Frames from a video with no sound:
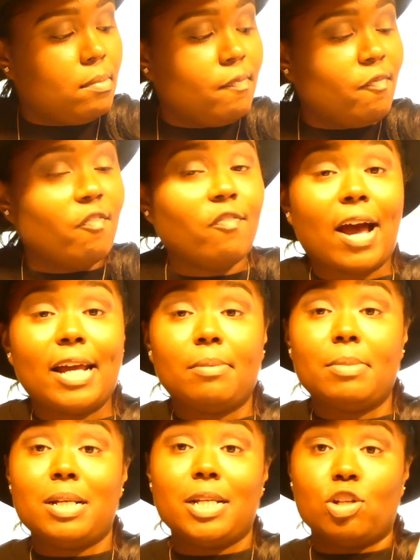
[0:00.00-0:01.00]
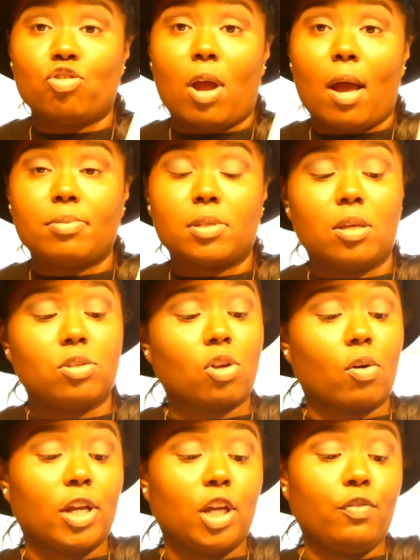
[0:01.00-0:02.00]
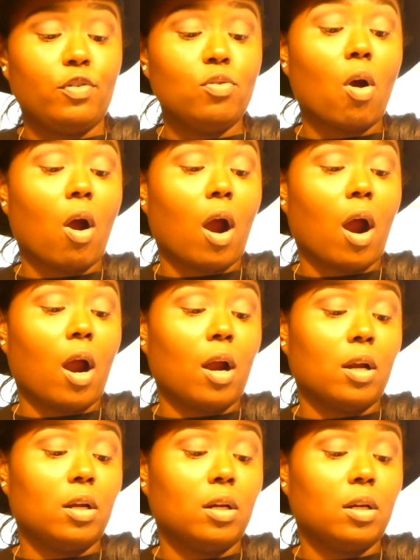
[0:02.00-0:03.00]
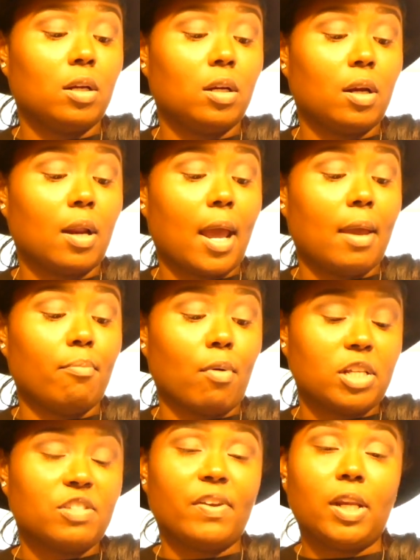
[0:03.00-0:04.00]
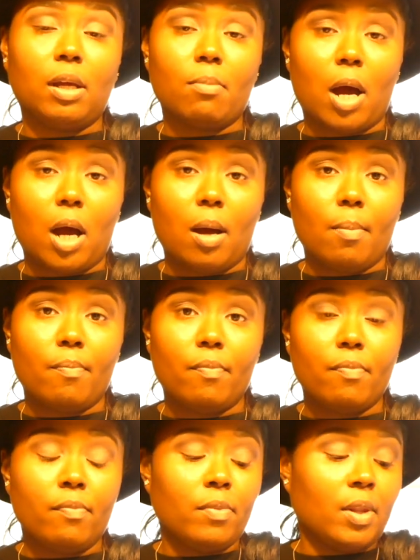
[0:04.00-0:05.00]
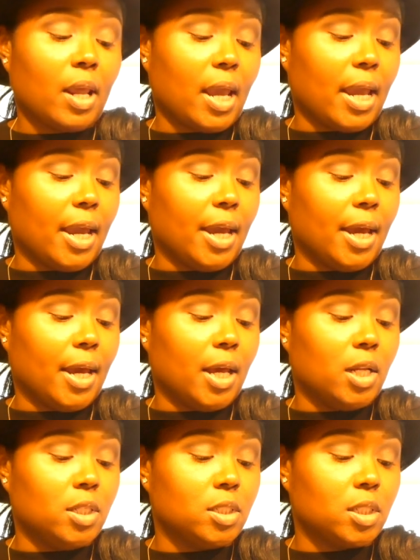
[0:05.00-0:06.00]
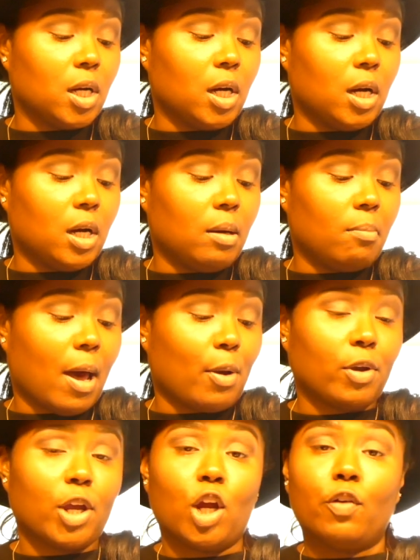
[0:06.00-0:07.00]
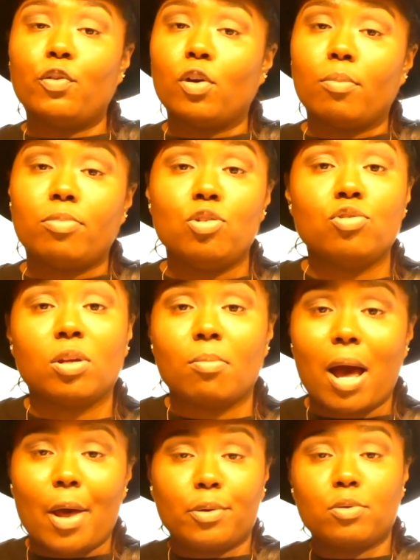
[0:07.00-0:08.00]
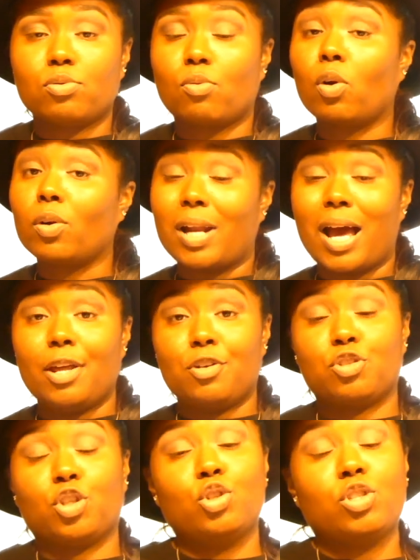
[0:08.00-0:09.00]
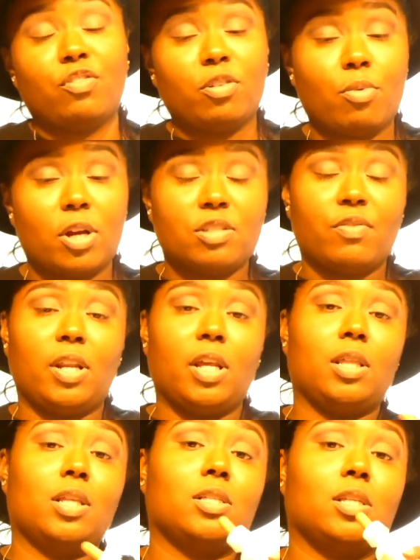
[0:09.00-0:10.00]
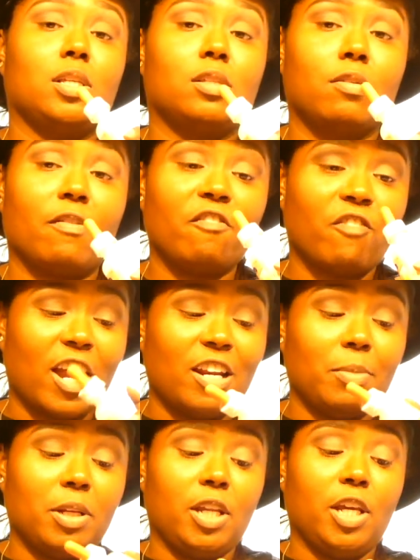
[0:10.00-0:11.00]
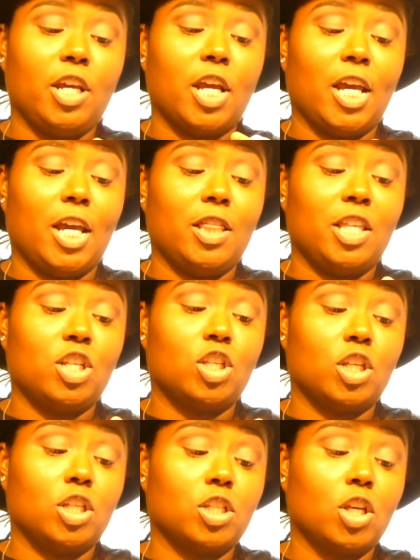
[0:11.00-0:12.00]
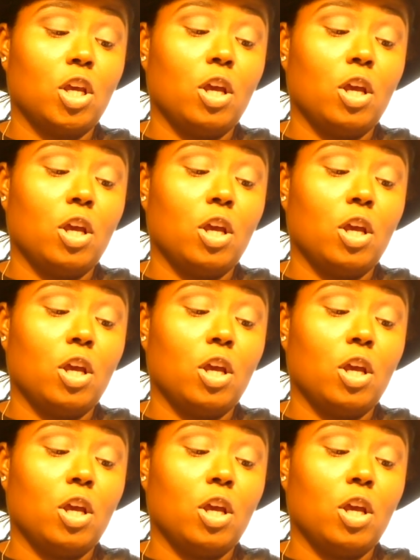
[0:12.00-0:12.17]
vitamin D drops. So if you are a breastfeeding mom, and I don't care if you're using bottles or not exclusively breastfeeding, this is vitamin D, and this is